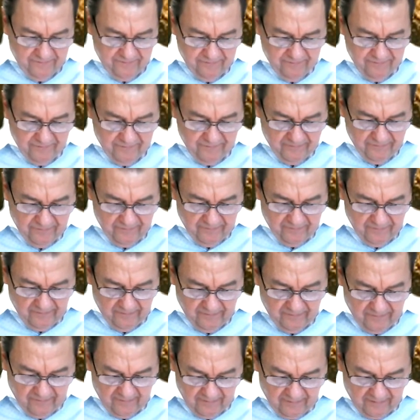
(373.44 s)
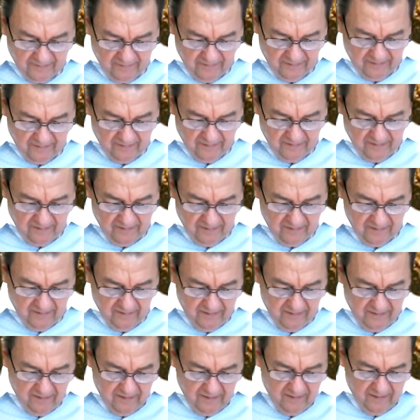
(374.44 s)

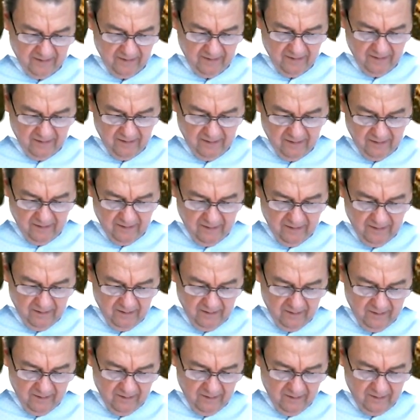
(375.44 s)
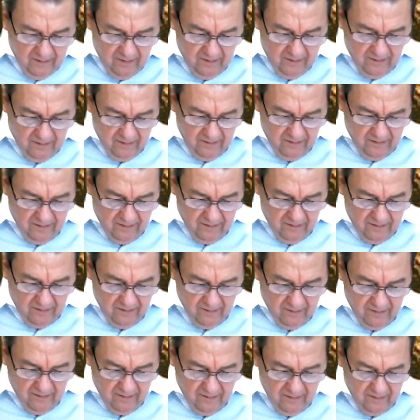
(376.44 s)

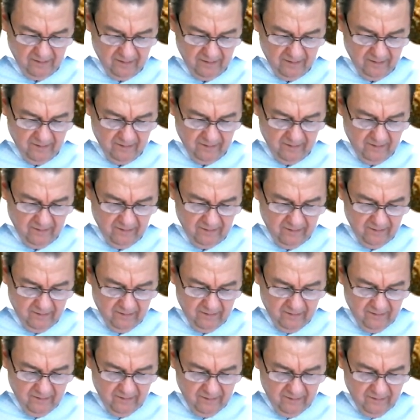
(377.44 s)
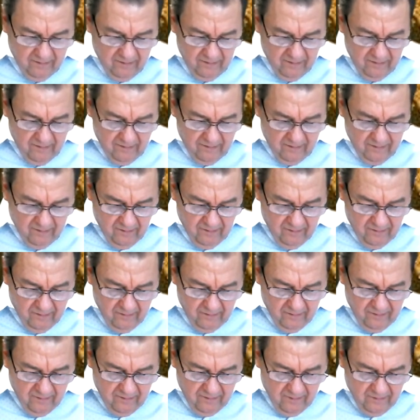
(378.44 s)

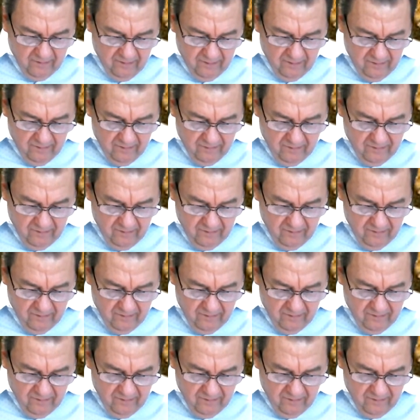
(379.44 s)
Nobody speaks.